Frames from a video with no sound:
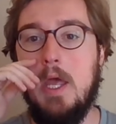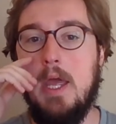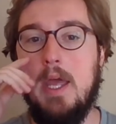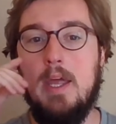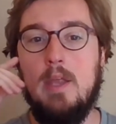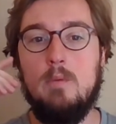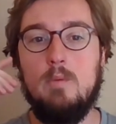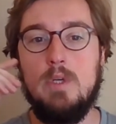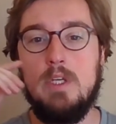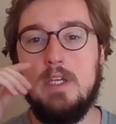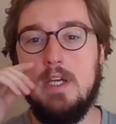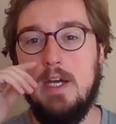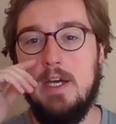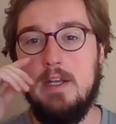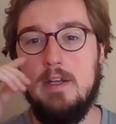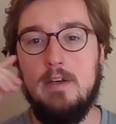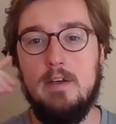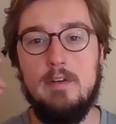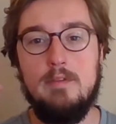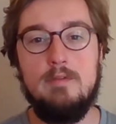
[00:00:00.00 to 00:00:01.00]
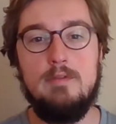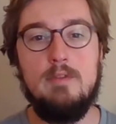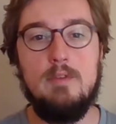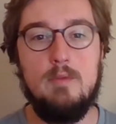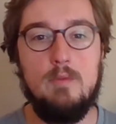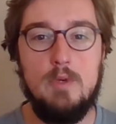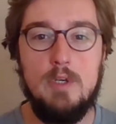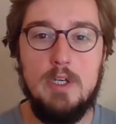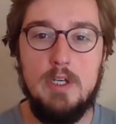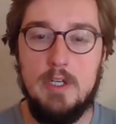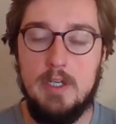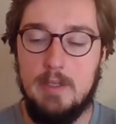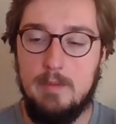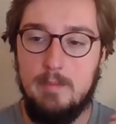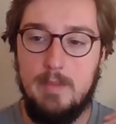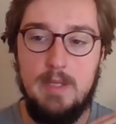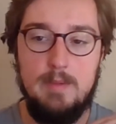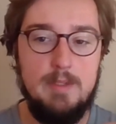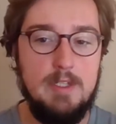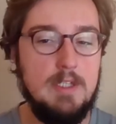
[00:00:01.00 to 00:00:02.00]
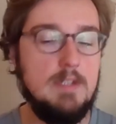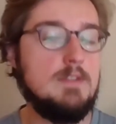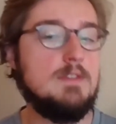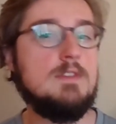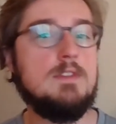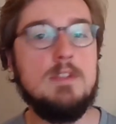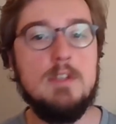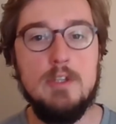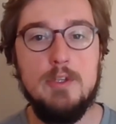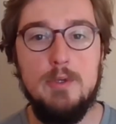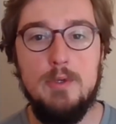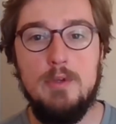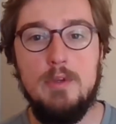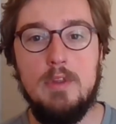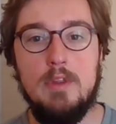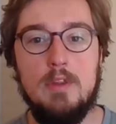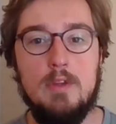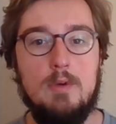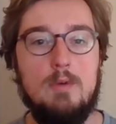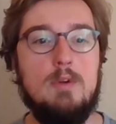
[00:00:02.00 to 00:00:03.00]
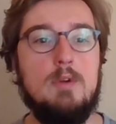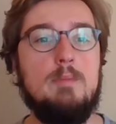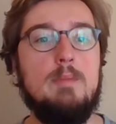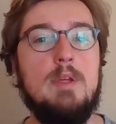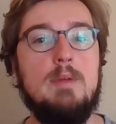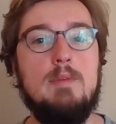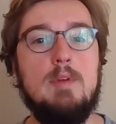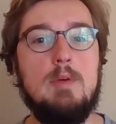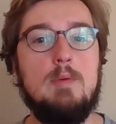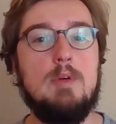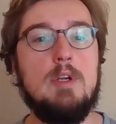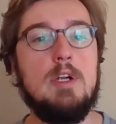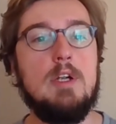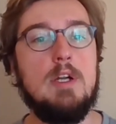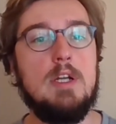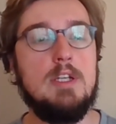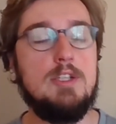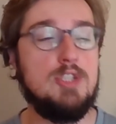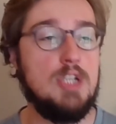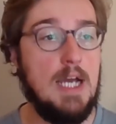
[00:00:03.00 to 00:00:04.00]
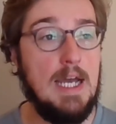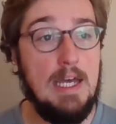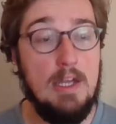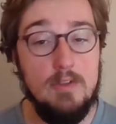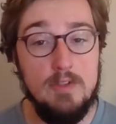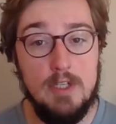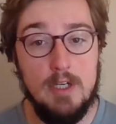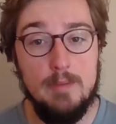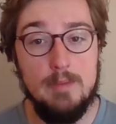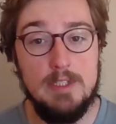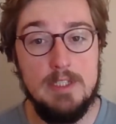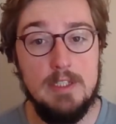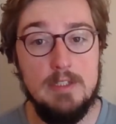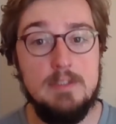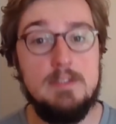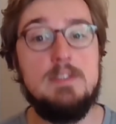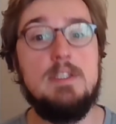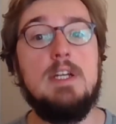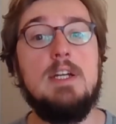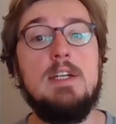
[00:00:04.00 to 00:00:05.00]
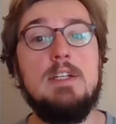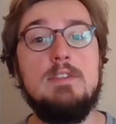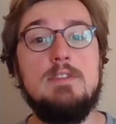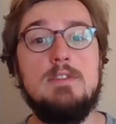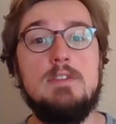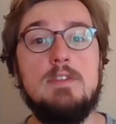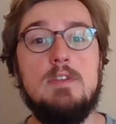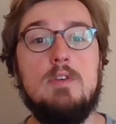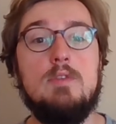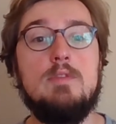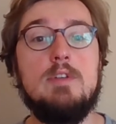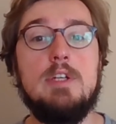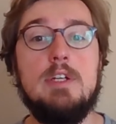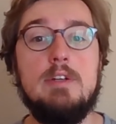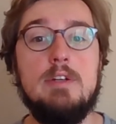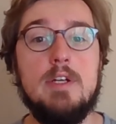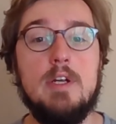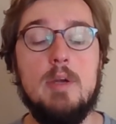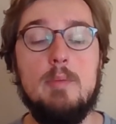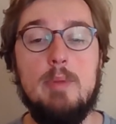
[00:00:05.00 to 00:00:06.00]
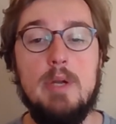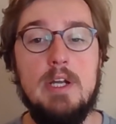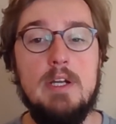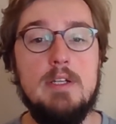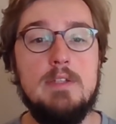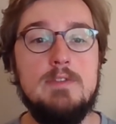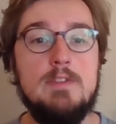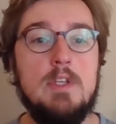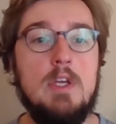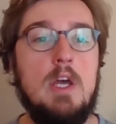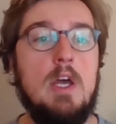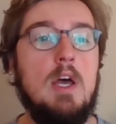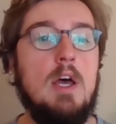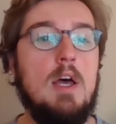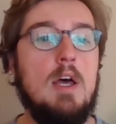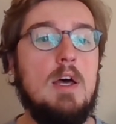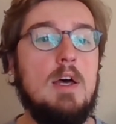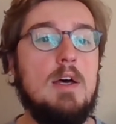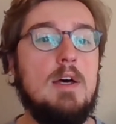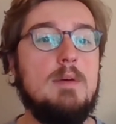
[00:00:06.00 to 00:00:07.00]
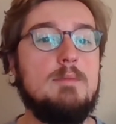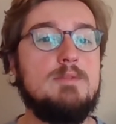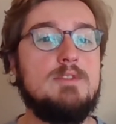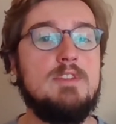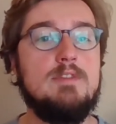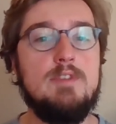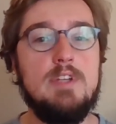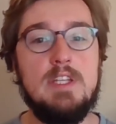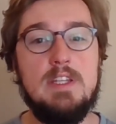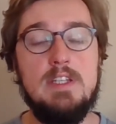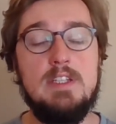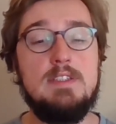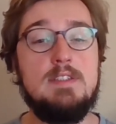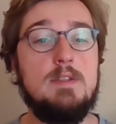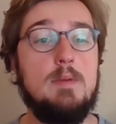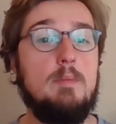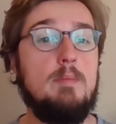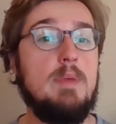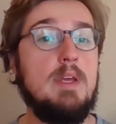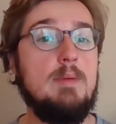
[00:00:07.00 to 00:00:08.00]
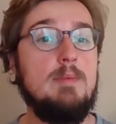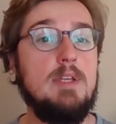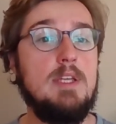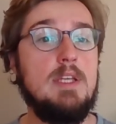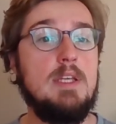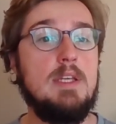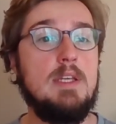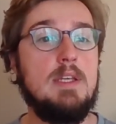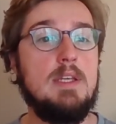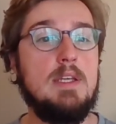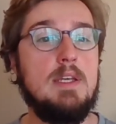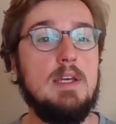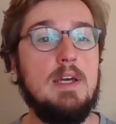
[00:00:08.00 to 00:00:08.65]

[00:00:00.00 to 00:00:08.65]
and we're maybe a sleuth, or maybe we're a child coming downstairs overhearing our parents, stuff like this. Maybe,